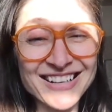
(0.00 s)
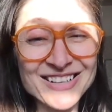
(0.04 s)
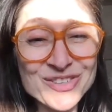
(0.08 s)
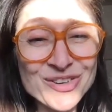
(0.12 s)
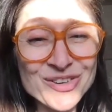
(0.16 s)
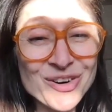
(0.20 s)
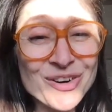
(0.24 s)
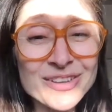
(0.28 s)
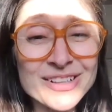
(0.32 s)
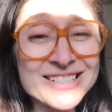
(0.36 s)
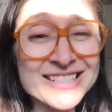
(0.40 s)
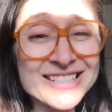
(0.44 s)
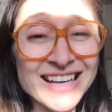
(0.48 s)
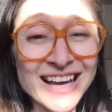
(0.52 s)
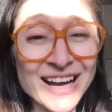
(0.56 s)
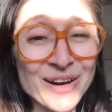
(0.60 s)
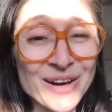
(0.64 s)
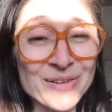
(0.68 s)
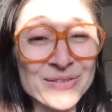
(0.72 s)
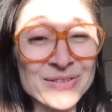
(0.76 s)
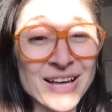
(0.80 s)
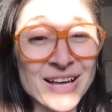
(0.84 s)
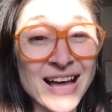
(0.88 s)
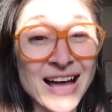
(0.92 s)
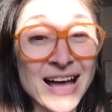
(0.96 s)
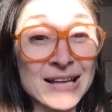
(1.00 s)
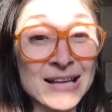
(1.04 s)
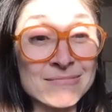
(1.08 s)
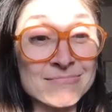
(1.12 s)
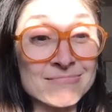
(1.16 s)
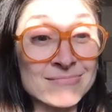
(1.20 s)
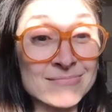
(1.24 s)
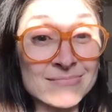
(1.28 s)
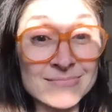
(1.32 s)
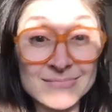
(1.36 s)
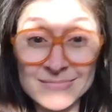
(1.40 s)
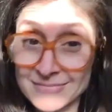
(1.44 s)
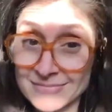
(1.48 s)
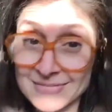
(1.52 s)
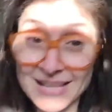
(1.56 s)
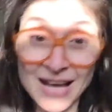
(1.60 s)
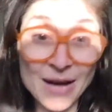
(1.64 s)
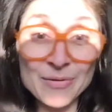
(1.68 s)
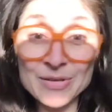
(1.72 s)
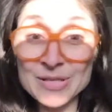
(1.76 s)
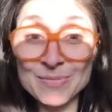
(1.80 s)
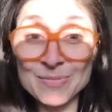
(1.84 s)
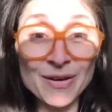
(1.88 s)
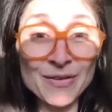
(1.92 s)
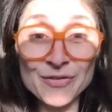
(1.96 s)
in Charlottetown, and
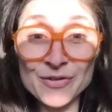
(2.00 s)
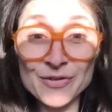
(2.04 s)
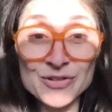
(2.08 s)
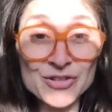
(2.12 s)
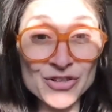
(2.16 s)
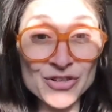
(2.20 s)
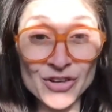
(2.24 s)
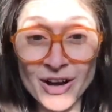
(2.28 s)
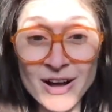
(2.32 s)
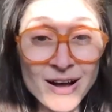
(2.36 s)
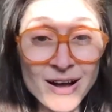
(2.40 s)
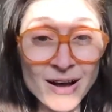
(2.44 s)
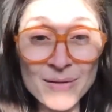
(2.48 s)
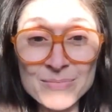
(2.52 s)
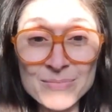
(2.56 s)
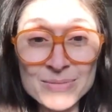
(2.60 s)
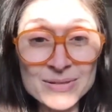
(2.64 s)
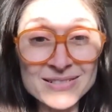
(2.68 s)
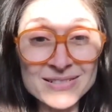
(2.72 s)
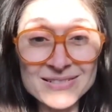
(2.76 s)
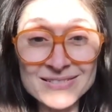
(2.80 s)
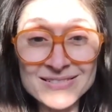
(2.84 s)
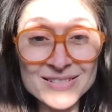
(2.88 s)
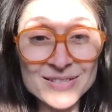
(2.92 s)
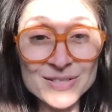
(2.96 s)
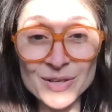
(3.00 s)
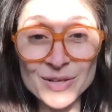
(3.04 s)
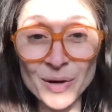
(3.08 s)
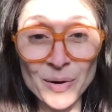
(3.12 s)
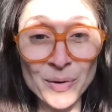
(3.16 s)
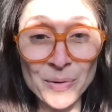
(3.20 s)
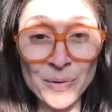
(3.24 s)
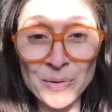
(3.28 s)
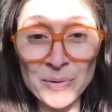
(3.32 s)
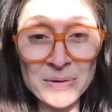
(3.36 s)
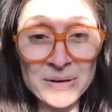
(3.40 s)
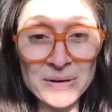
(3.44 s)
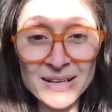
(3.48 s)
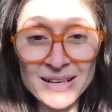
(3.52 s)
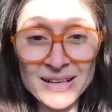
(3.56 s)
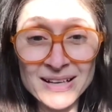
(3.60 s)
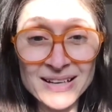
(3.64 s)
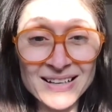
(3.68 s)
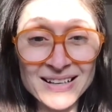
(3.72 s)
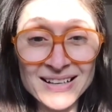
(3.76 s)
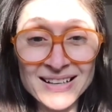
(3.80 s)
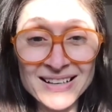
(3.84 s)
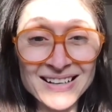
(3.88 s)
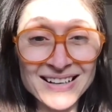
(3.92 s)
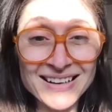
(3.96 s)
that was my first job. So,
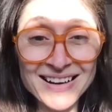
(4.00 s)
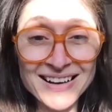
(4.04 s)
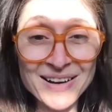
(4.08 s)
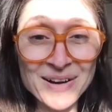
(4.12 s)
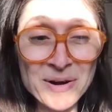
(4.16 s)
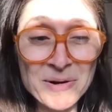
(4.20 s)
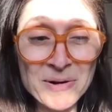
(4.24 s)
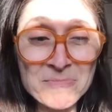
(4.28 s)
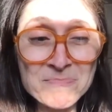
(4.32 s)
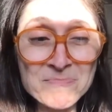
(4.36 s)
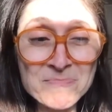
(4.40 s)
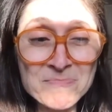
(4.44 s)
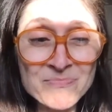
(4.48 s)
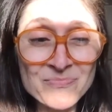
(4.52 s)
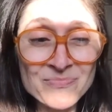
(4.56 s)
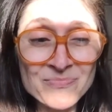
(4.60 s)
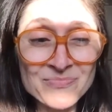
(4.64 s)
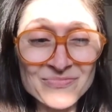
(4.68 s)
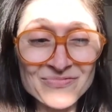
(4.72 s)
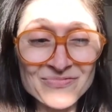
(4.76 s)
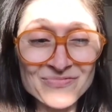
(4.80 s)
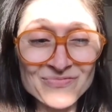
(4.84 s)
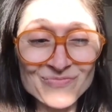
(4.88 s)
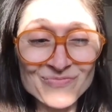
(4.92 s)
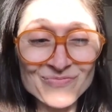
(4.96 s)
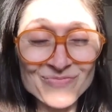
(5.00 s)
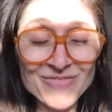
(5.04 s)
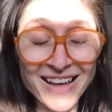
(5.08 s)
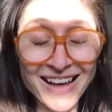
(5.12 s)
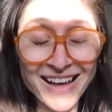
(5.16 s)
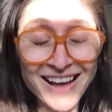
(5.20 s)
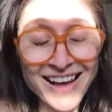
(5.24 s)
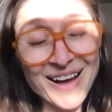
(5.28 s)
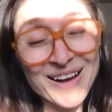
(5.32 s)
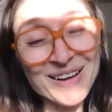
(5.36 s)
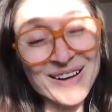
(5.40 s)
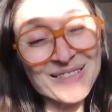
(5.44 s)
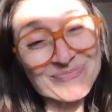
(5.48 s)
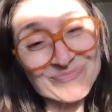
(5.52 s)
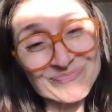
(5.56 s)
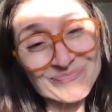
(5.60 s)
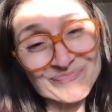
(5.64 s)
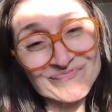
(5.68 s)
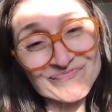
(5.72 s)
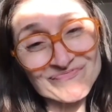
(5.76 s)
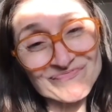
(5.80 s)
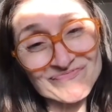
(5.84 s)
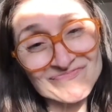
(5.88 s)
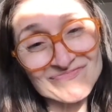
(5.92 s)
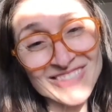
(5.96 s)
yeah,
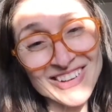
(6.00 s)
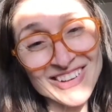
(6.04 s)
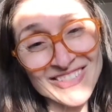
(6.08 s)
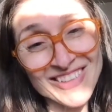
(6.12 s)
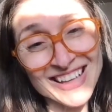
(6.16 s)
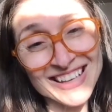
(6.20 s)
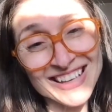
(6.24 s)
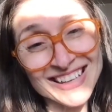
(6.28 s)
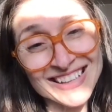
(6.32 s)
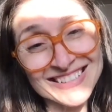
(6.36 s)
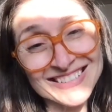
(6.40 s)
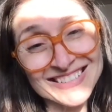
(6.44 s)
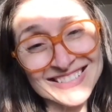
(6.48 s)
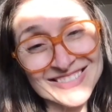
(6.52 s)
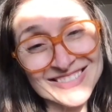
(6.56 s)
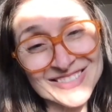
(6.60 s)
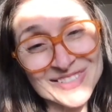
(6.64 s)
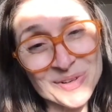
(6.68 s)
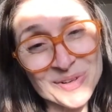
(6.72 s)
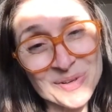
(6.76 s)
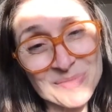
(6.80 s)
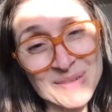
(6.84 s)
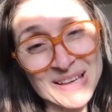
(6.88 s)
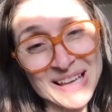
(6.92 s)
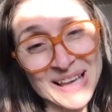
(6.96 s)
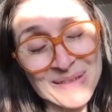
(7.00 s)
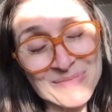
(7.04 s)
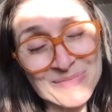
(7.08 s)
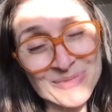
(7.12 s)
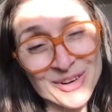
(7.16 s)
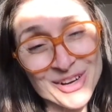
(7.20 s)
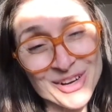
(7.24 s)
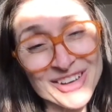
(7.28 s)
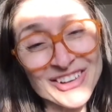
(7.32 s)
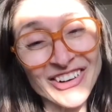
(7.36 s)
and then it sort of became